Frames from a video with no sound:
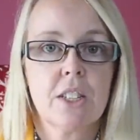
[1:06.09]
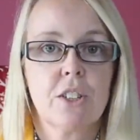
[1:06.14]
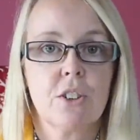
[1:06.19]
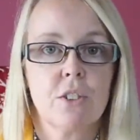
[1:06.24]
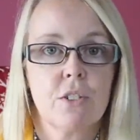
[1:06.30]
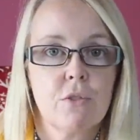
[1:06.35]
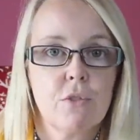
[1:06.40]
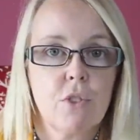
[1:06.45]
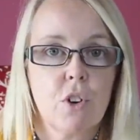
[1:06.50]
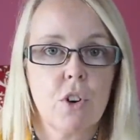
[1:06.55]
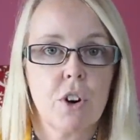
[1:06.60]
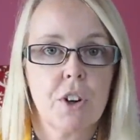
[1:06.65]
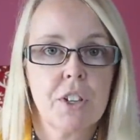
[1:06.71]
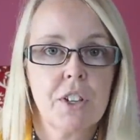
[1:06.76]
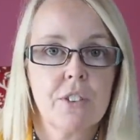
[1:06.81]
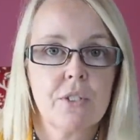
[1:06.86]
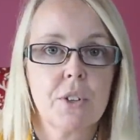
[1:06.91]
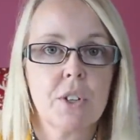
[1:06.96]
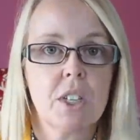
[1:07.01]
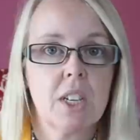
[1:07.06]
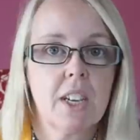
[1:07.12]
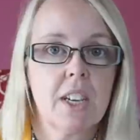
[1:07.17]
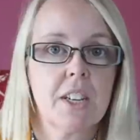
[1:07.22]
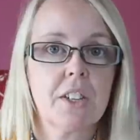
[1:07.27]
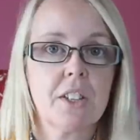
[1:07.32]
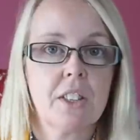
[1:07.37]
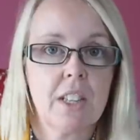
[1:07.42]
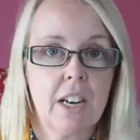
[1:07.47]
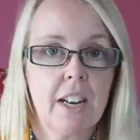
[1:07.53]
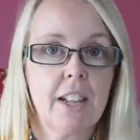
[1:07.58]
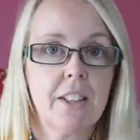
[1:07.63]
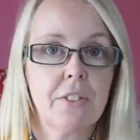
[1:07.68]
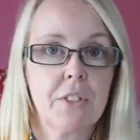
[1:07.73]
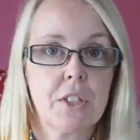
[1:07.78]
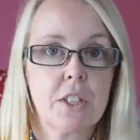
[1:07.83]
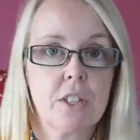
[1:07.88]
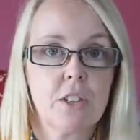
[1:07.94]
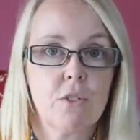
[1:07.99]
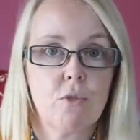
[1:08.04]
done for you to get the
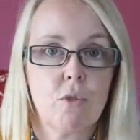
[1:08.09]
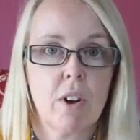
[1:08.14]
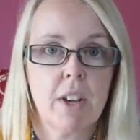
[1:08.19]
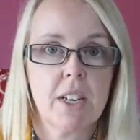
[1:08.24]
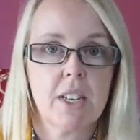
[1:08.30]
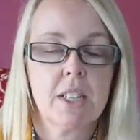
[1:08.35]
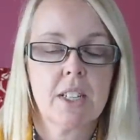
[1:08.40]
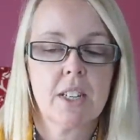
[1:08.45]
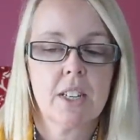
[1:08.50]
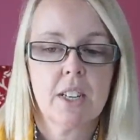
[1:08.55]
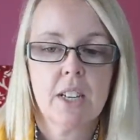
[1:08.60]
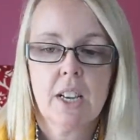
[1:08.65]
length right.